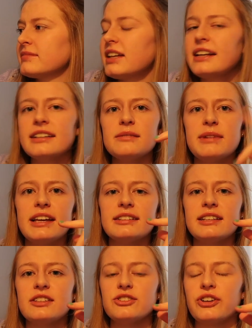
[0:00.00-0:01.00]
That didn't make
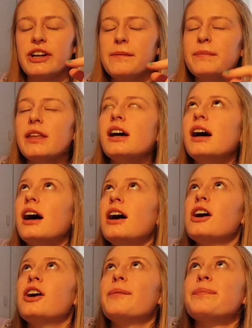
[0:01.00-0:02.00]
sense, sorry.
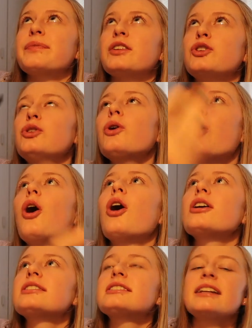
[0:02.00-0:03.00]
You
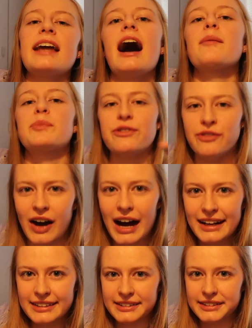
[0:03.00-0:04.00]
asked and I
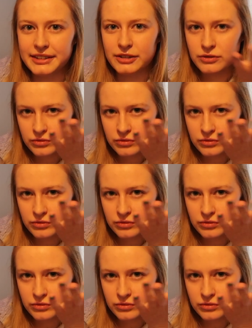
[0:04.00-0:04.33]
provided.